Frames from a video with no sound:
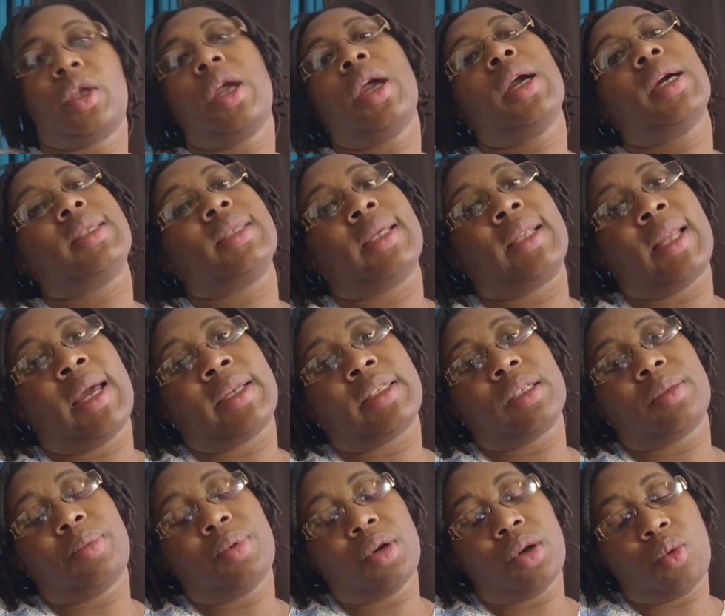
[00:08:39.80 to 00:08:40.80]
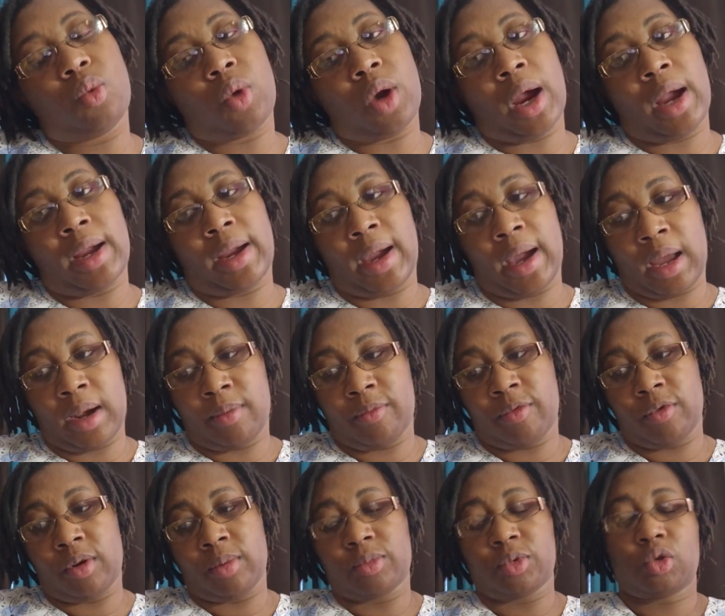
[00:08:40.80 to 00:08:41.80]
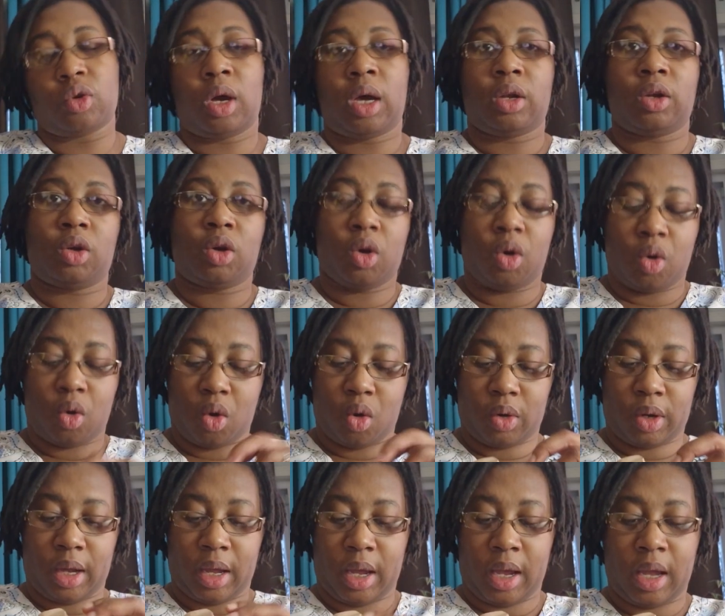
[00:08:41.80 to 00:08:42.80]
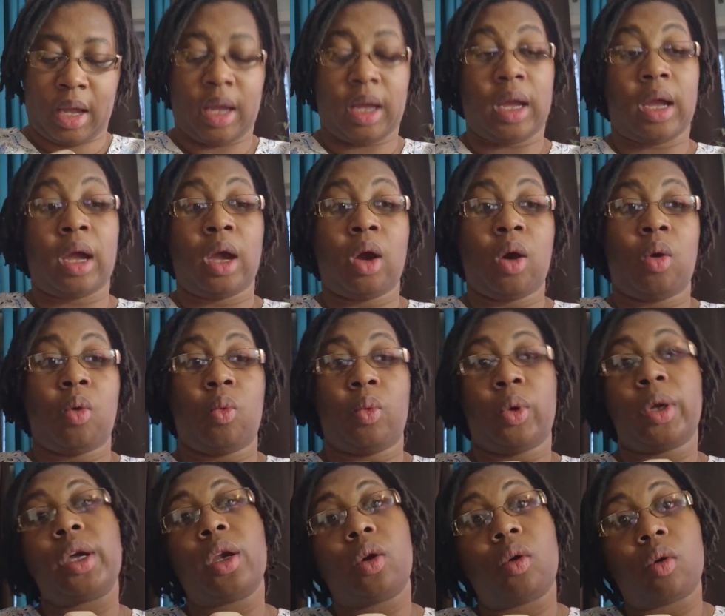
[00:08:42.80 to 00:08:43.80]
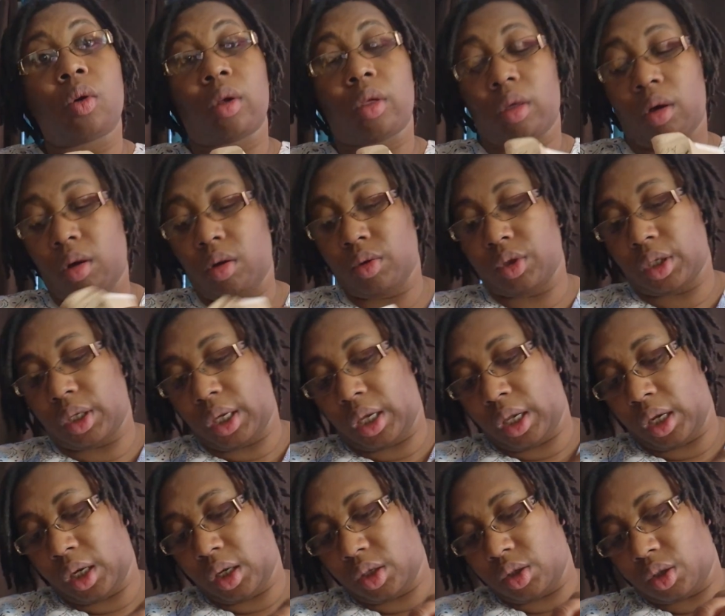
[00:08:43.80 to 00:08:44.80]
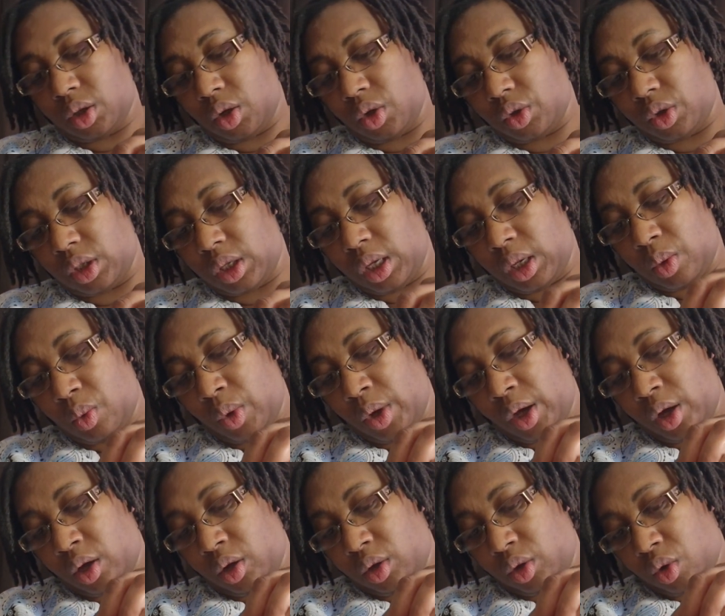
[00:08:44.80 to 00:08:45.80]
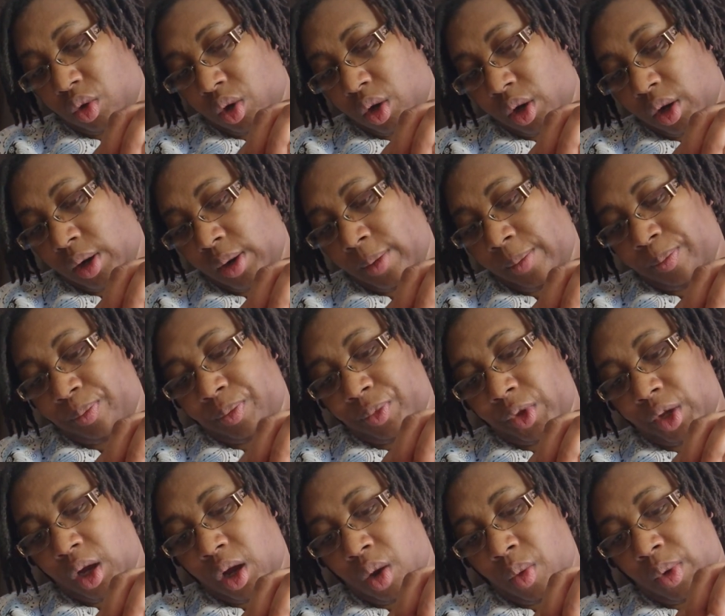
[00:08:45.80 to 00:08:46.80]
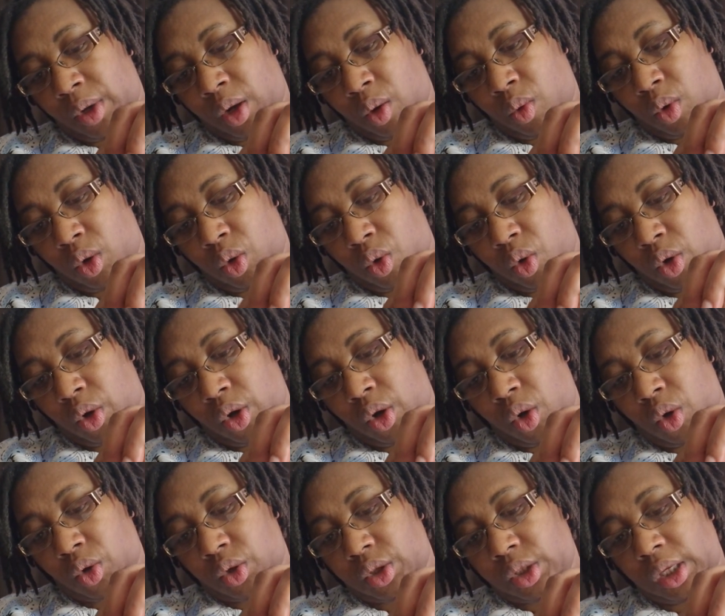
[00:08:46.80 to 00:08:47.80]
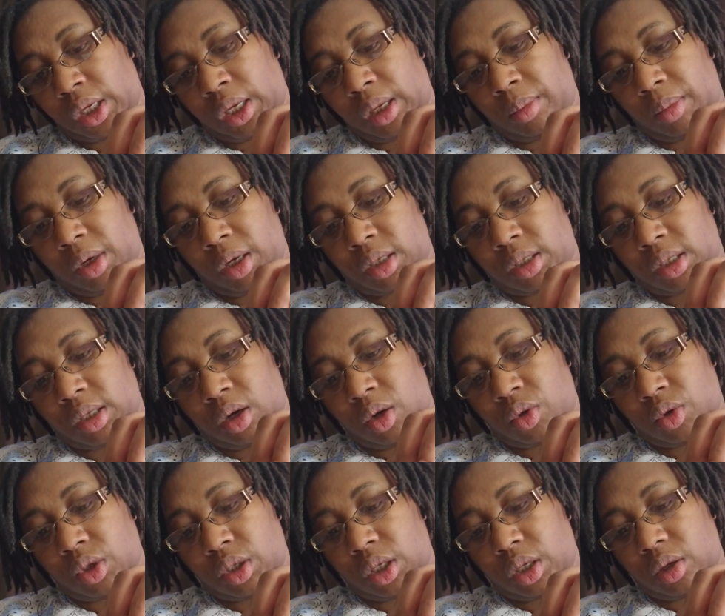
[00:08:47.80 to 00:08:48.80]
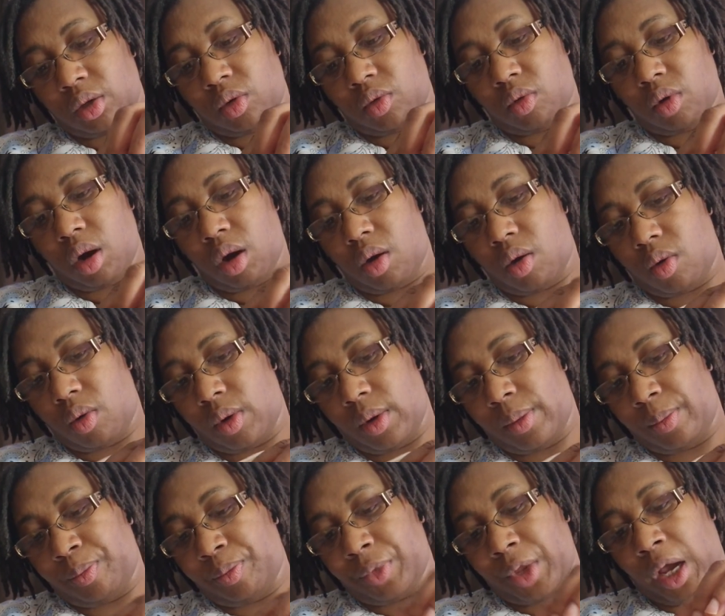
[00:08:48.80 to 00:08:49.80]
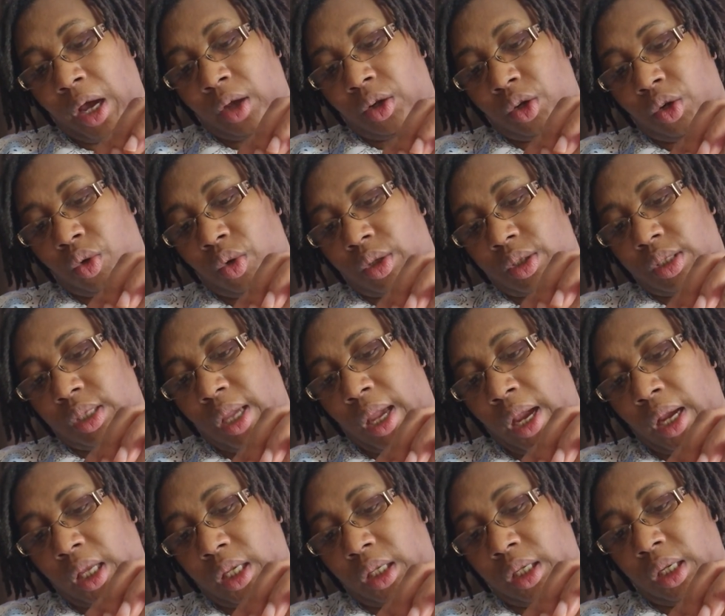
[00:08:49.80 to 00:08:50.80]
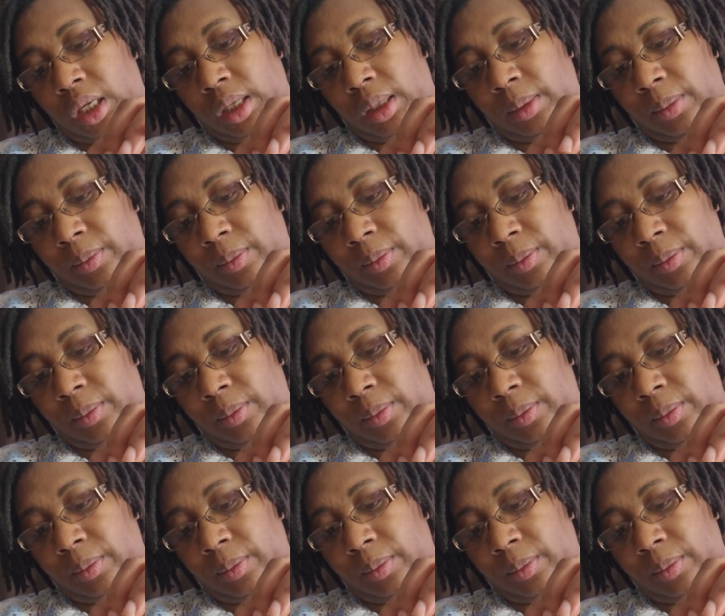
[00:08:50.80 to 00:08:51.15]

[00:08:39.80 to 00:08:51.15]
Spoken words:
because I like to put where I got them from so I know, okay, we can order those again because those did well, or no, we don't want to order those again because those didn't grow. I'll know exactly